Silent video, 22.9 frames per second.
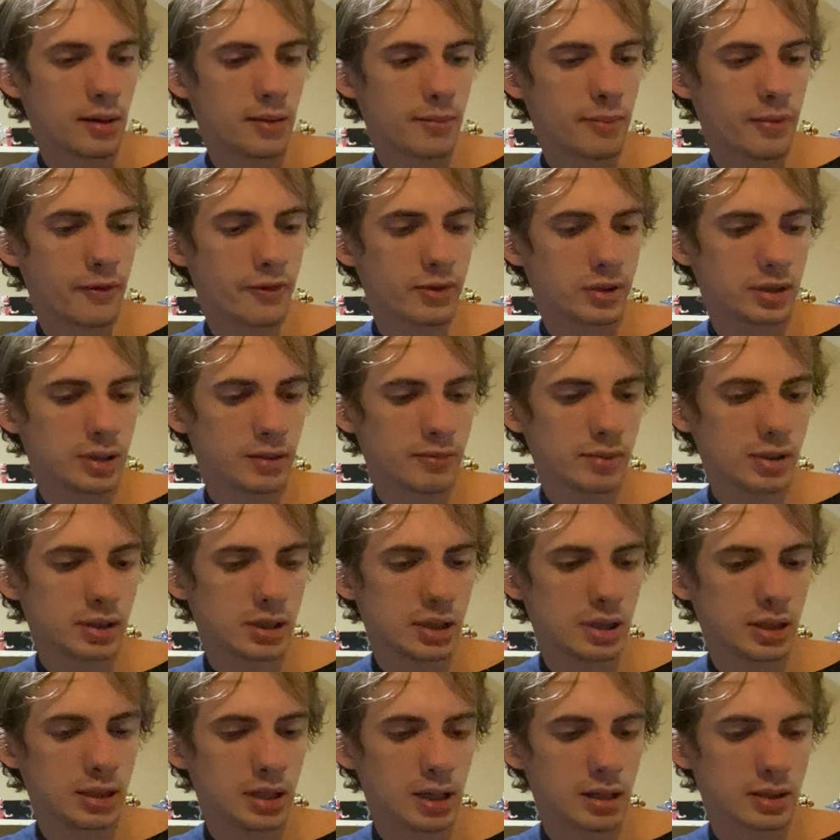But for some reason
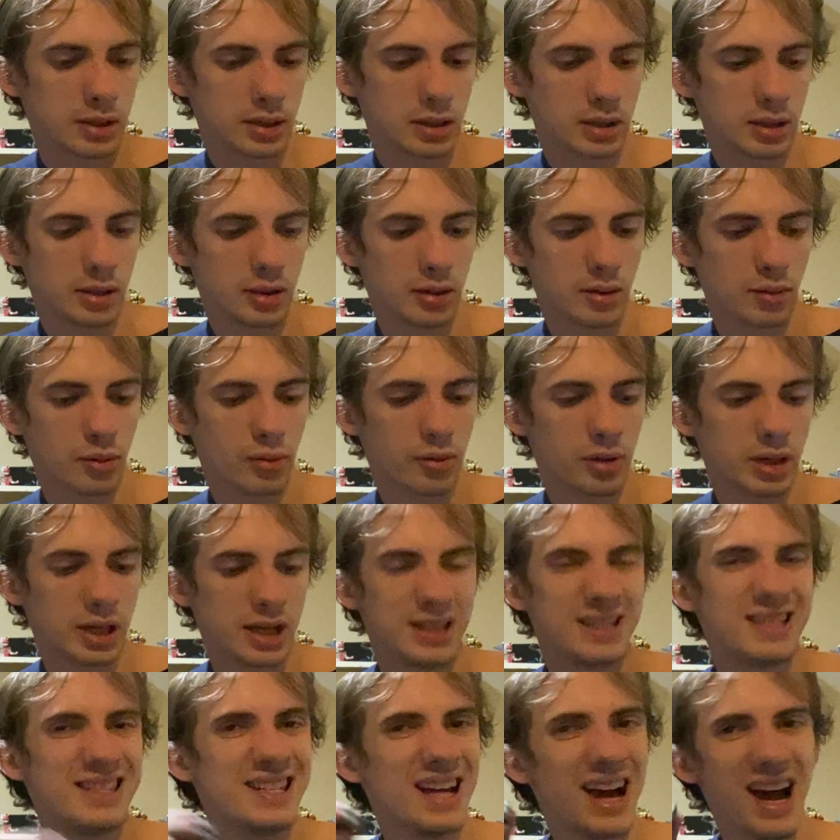he doesn't. Or he
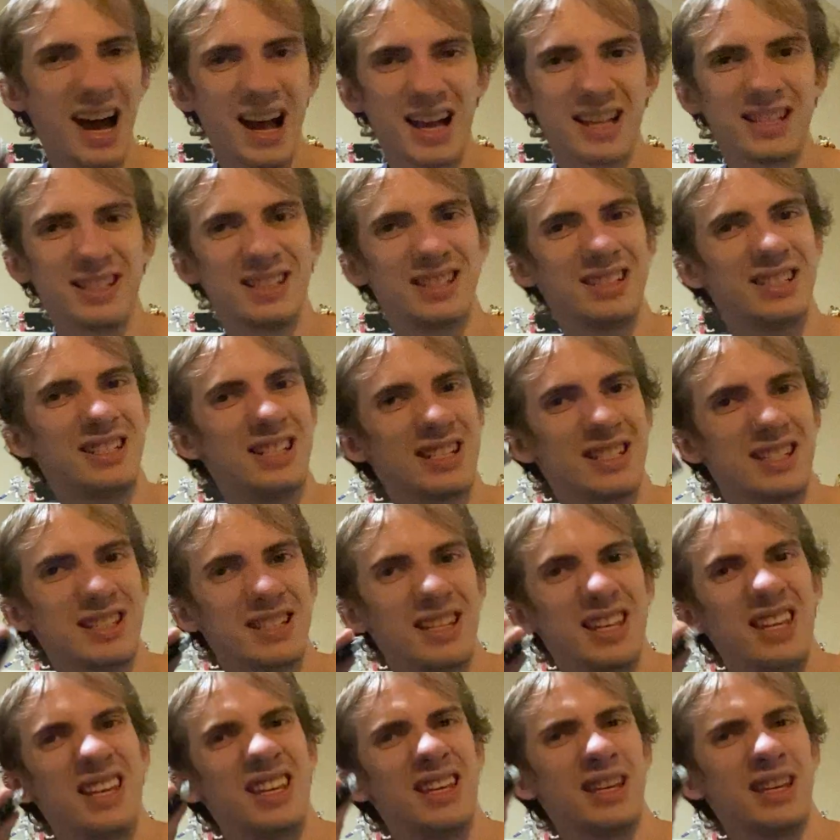does, just